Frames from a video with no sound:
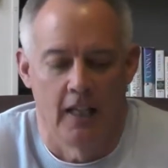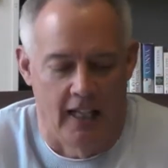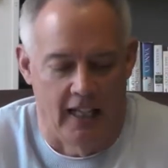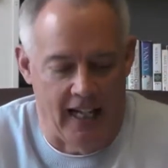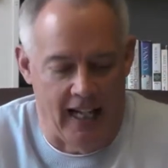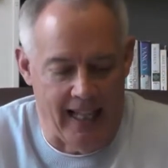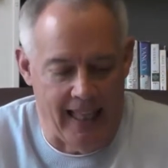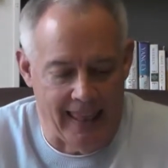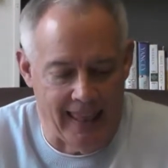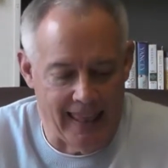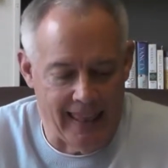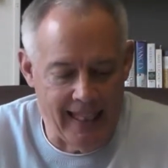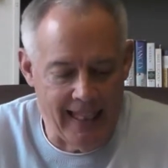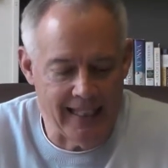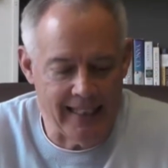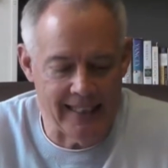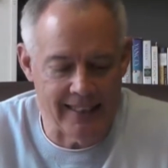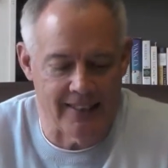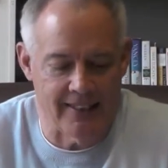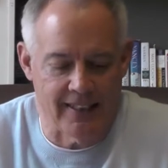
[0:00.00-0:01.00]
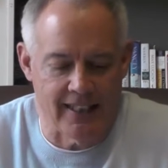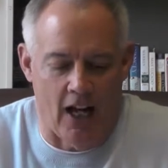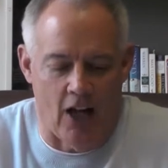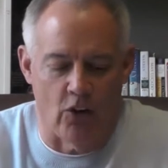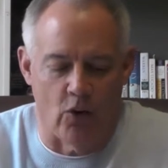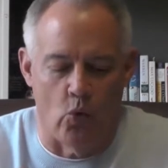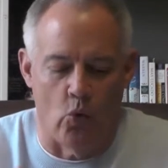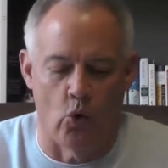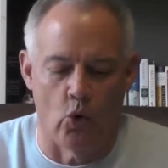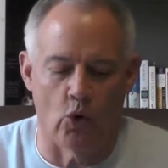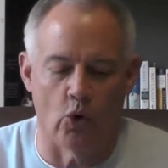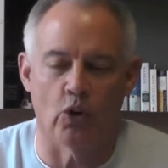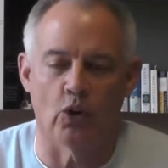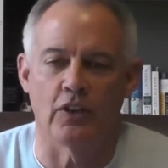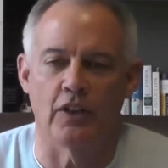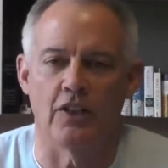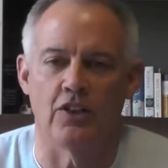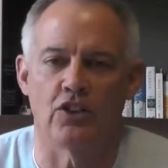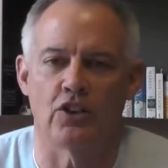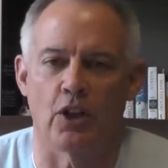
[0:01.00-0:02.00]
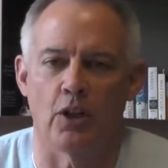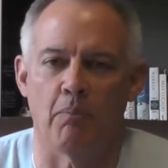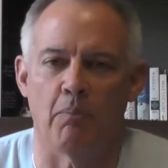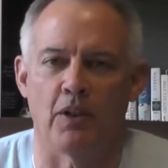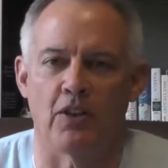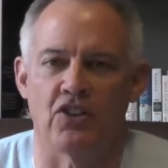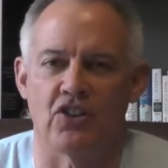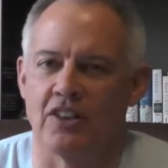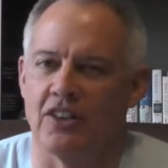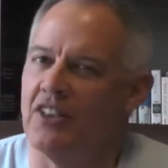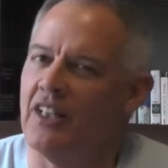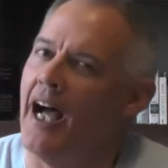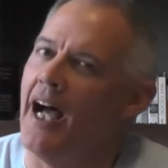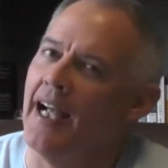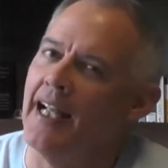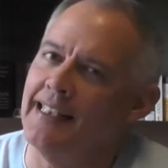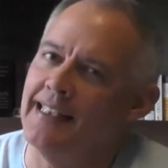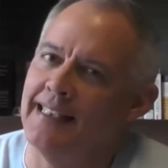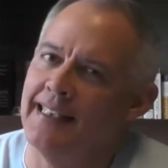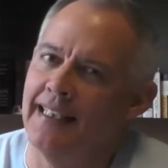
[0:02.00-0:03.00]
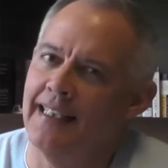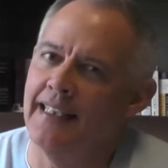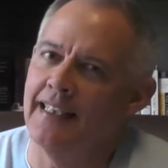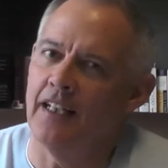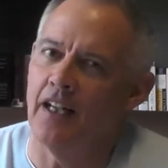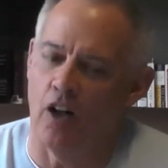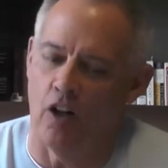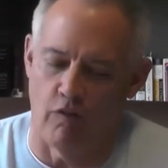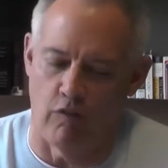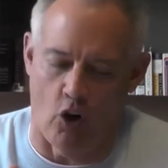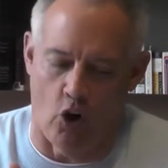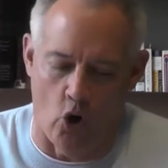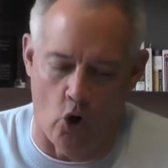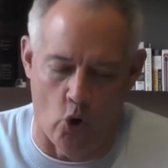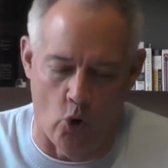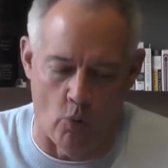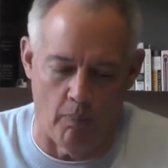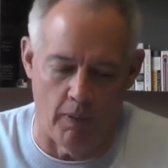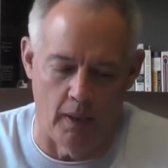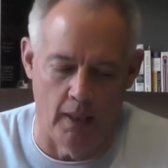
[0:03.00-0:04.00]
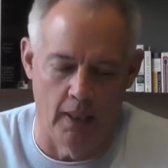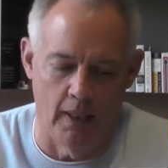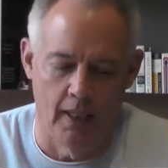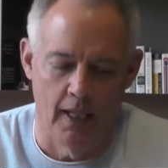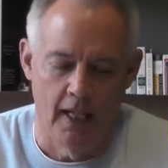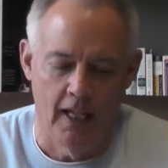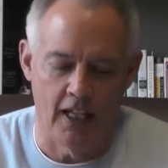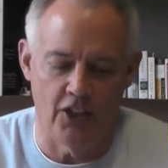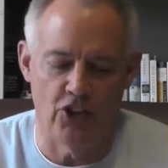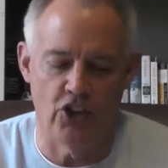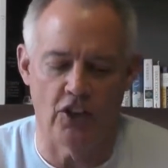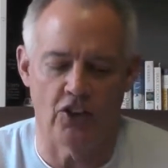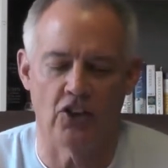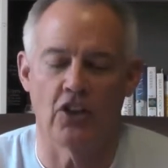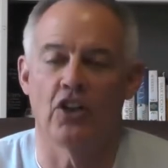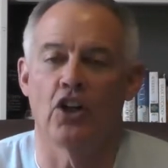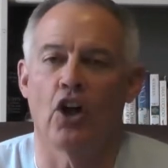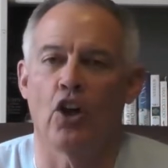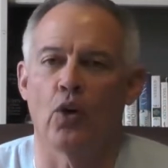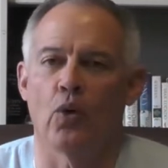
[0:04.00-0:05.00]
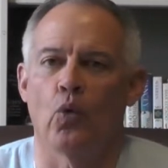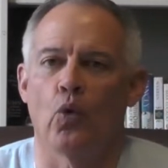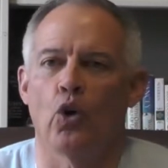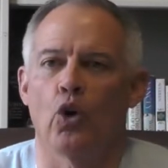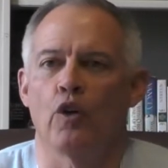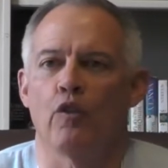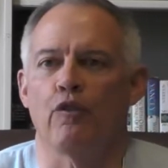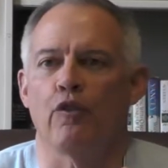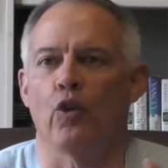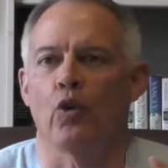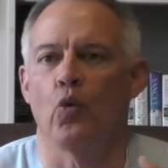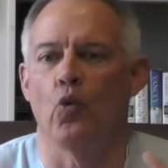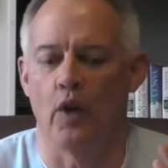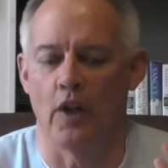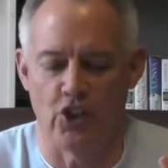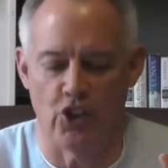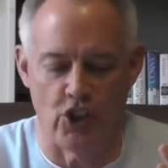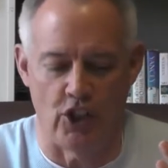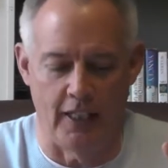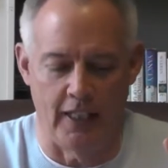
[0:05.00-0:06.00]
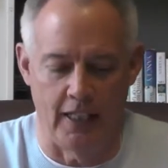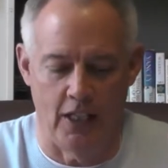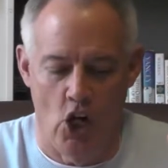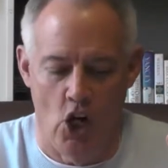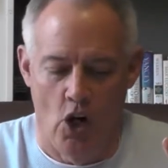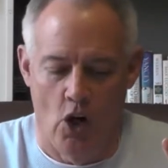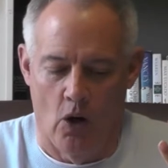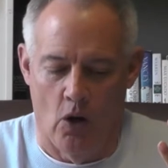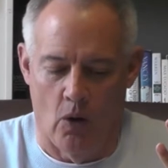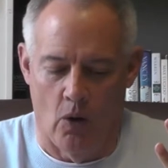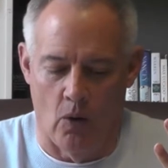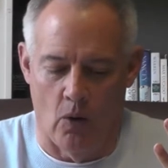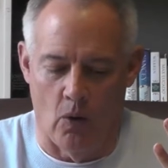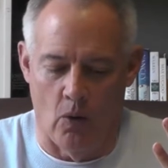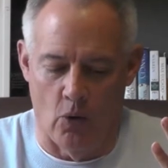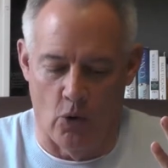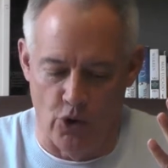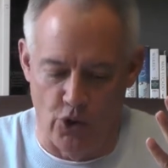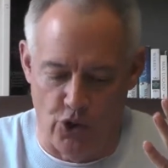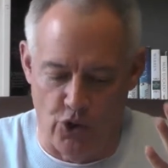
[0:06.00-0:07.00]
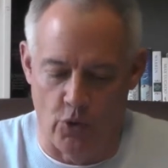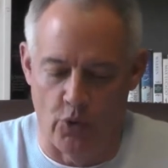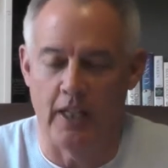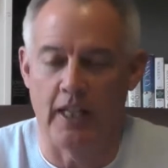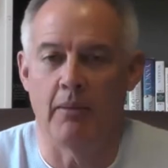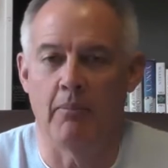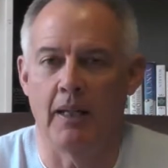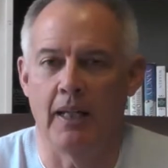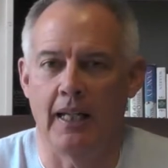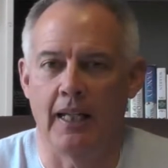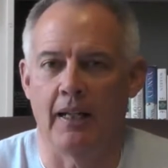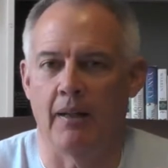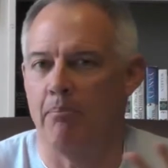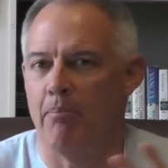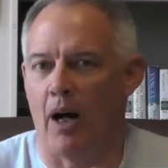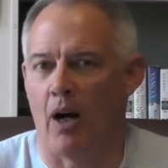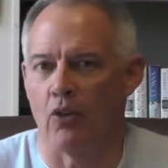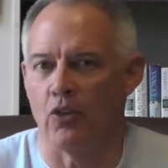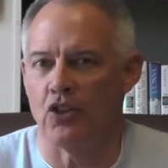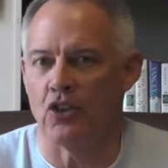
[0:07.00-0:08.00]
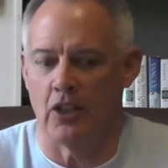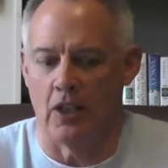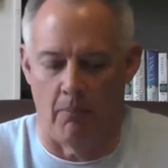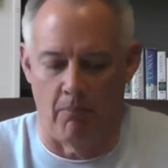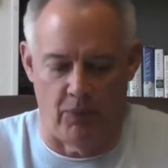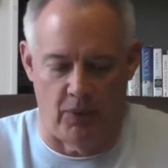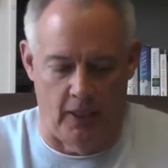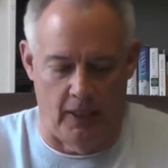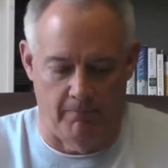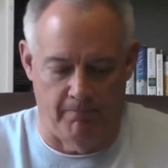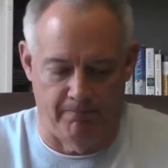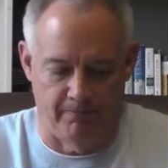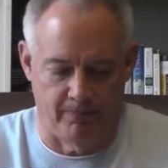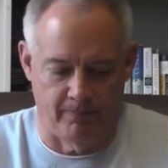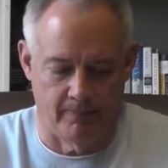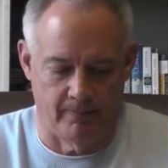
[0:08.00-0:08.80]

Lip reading: And I think this is how the world interprets this idea of hope. It's just another word for wishing or dreaming about something.